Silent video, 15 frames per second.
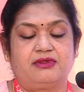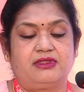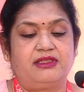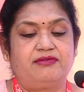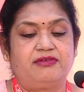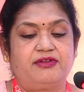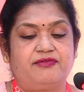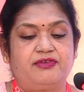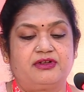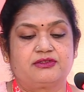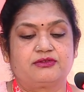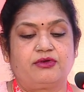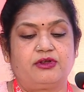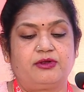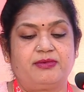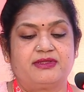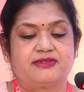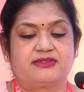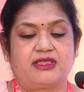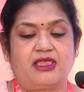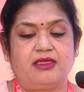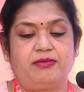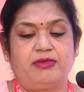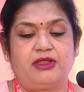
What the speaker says: even if it is going to be same